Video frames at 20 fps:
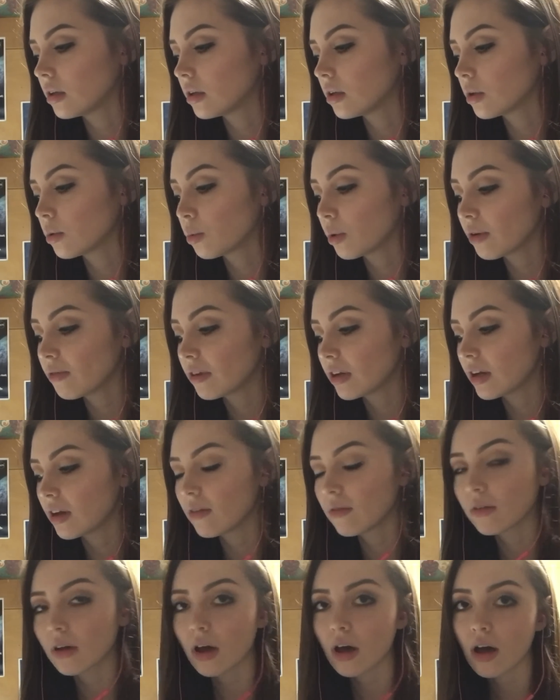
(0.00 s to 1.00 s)

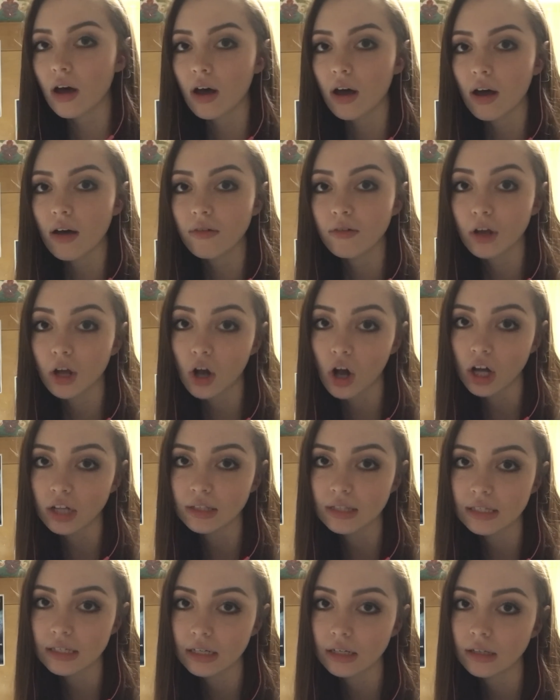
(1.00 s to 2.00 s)
derivative of a
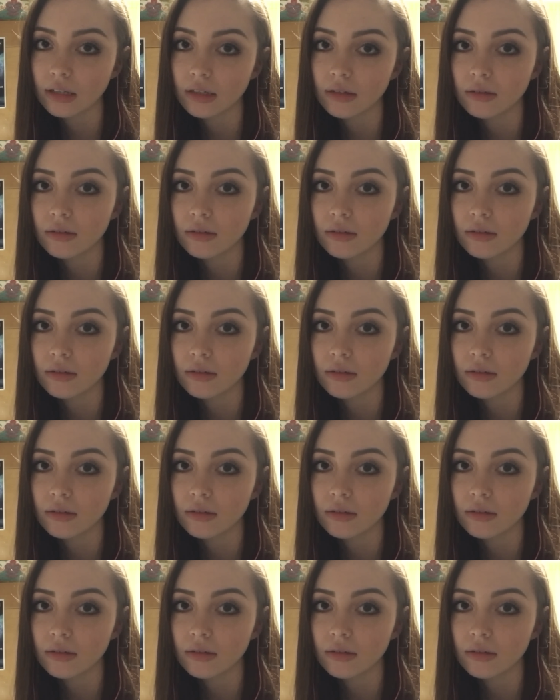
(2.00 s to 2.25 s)
constant